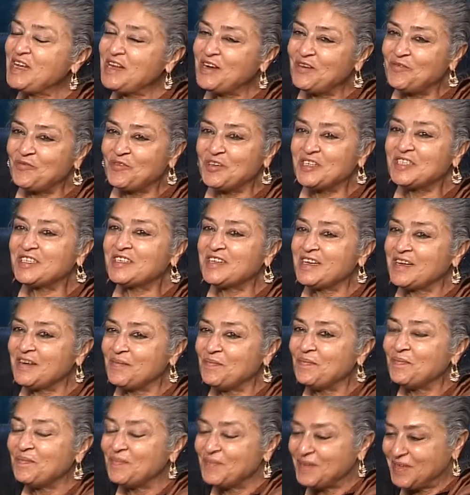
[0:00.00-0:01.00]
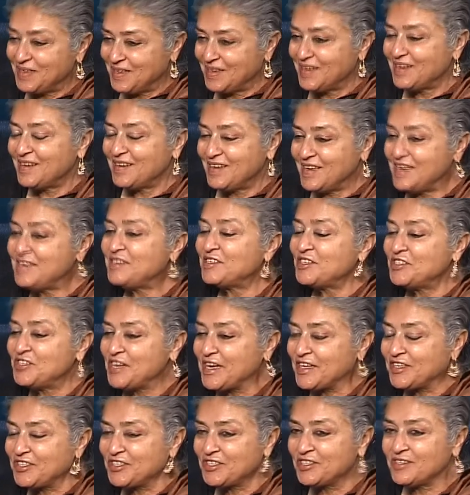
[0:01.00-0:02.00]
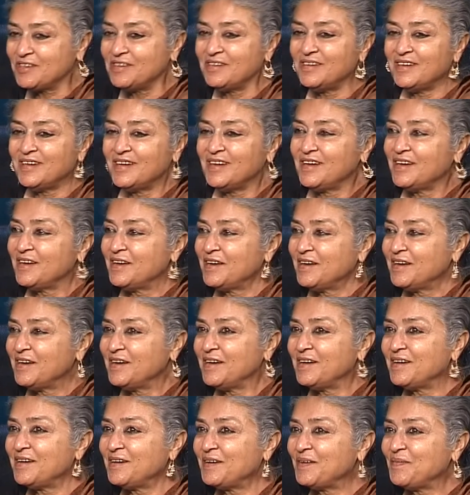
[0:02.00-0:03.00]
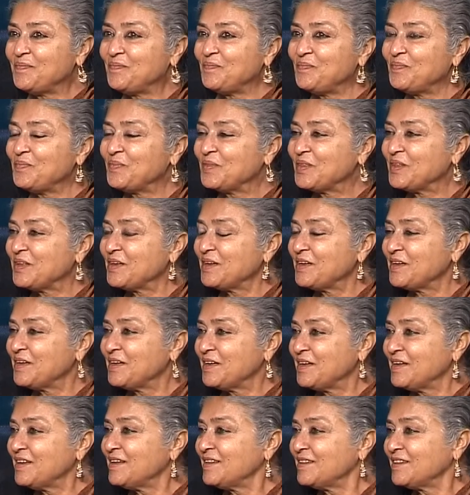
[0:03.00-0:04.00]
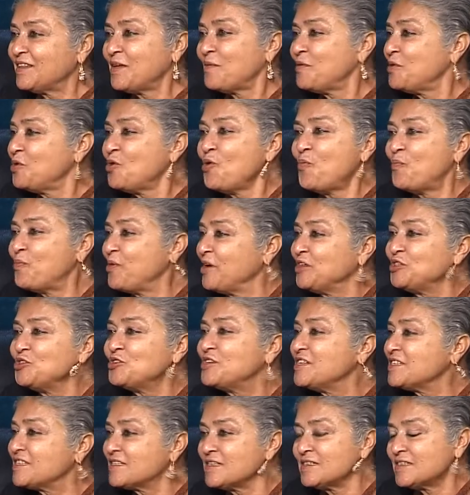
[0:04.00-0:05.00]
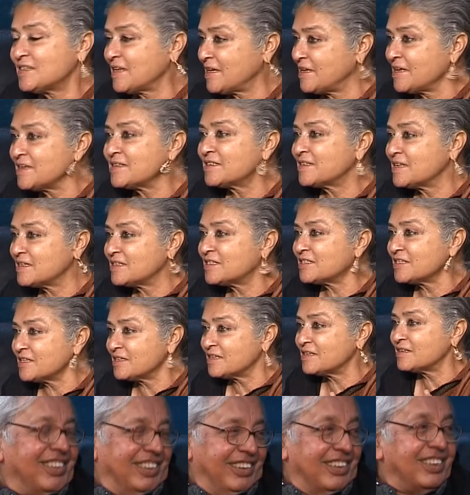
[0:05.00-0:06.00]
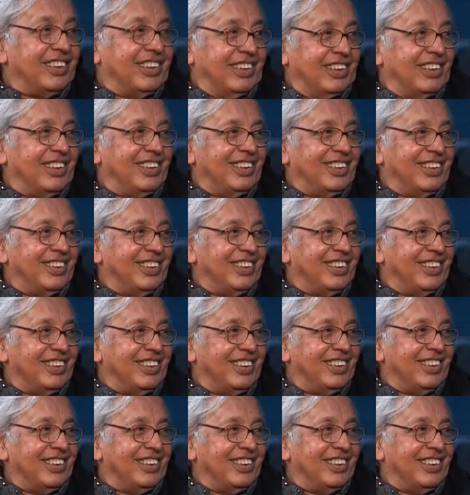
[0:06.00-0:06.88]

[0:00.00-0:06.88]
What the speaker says: interesting interjection. There were no prejudices that existed. One saw that.